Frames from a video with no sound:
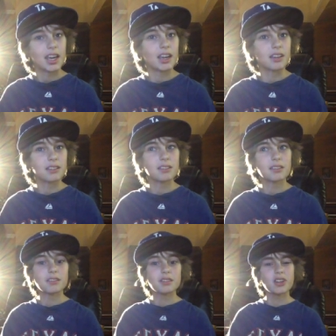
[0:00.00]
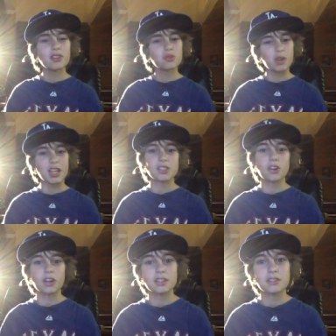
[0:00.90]
And here's when I
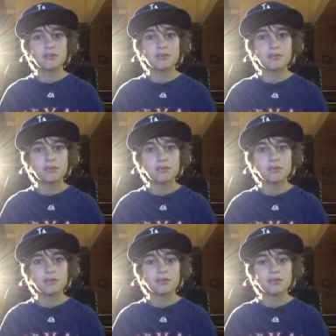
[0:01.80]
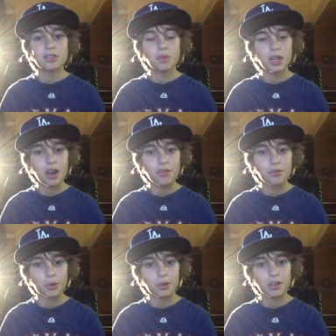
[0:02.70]
started to
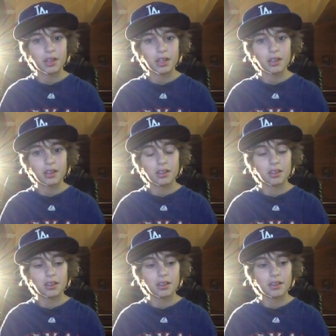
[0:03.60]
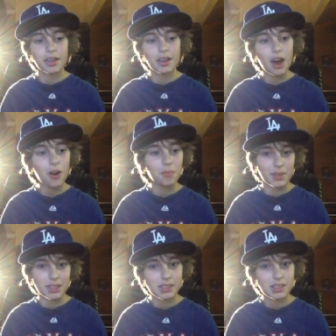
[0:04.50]
recover, and it helped me
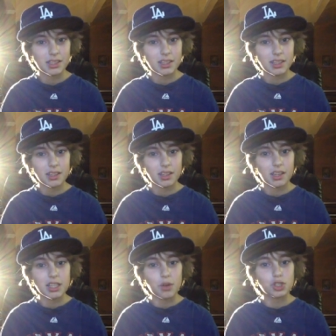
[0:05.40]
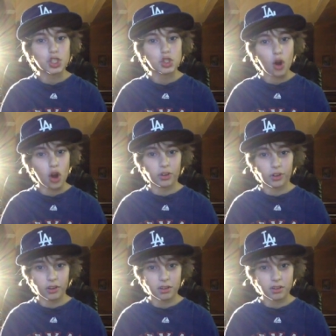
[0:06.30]
because I was stronger.
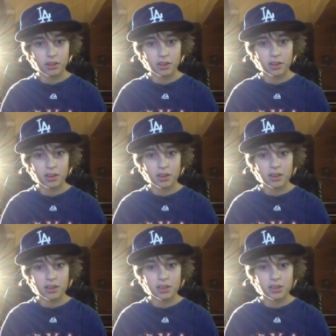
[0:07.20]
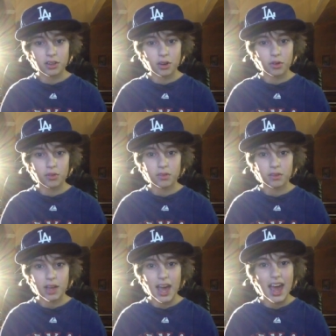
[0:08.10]

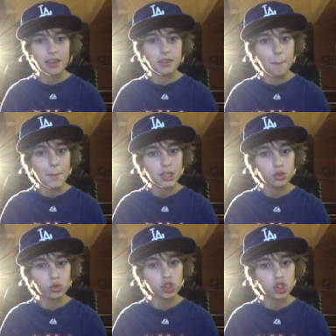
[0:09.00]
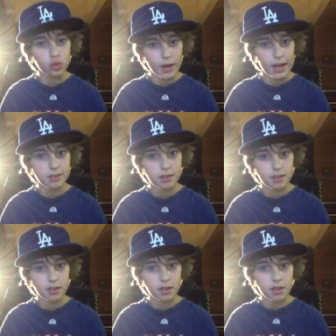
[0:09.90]
I had the mental strength,
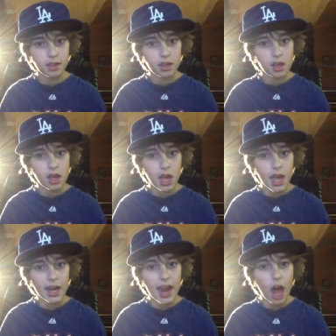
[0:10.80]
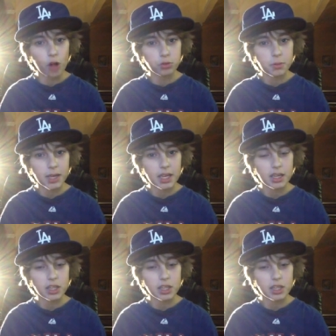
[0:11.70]
and it helped me